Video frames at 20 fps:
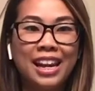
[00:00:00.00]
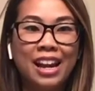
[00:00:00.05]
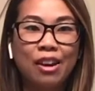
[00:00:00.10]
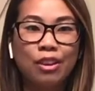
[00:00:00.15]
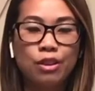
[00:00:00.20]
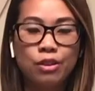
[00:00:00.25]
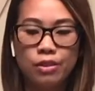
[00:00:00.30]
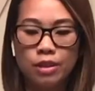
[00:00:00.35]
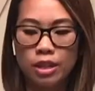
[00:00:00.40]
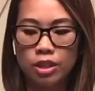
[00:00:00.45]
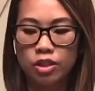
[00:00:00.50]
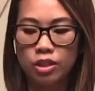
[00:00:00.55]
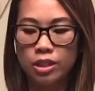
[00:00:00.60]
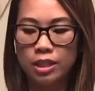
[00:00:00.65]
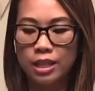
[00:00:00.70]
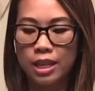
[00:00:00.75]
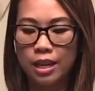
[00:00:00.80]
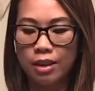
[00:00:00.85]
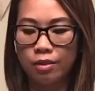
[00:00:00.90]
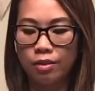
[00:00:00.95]
Now you can
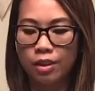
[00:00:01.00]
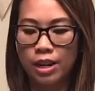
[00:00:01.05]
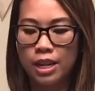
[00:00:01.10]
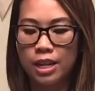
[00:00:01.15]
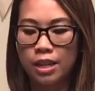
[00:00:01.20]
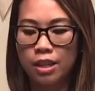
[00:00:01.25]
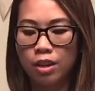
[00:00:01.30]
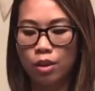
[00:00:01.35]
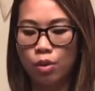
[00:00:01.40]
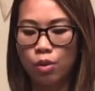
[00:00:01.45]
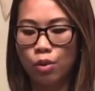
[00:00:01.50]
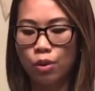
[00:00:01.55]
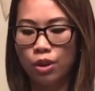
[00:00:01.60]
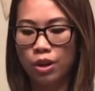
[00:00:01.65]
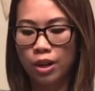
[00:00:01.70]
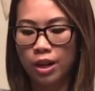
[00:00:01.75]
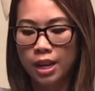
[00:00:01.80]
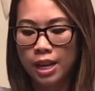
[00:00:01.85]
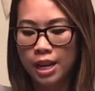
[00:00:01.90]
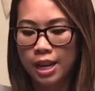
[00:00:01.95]
just set it right in the
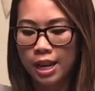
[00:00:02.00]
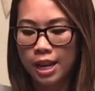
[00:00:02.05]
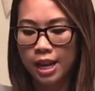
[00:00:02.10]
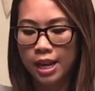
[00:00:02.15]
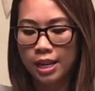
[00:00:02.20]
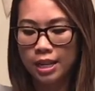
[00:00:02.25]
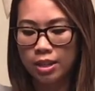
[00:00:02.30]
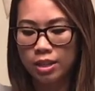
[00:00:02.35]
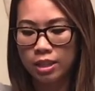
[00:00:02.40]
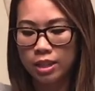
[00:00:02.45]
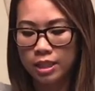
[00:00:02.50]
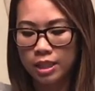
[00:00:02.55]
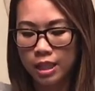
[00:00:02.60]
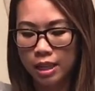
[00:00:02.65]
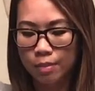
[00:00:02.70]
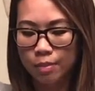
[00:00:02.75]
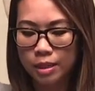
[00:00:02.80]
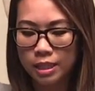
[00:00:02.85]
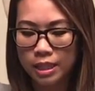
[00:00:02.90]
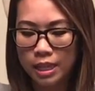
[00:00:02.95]
corner, and you
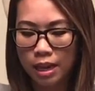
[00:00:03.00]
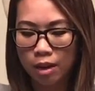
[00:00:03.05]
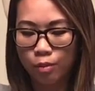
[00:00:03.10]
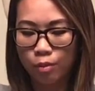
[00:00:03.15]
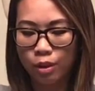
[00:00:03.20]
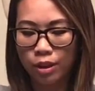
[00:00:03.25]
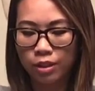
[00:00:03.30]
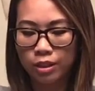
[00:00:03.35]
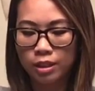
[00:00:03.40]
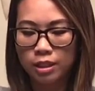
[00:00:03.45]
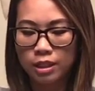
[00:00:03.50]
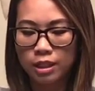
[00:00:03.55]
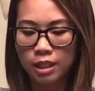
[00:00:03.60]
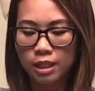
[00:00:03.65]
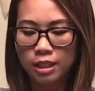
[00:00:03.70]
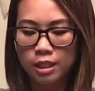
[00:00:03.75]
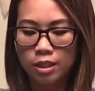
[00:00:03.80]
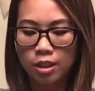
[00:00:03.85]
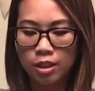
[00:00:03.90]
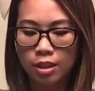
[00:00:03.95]
can tape it down where the
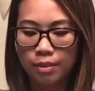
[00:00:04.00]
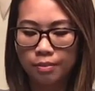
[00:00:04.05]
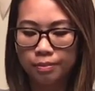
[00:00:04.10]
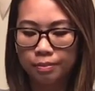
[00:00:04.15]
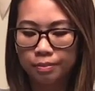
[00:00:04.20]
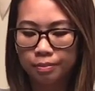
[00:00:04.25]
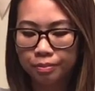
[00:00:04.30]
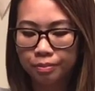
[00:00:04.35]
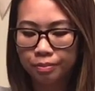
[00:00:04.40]
slits are.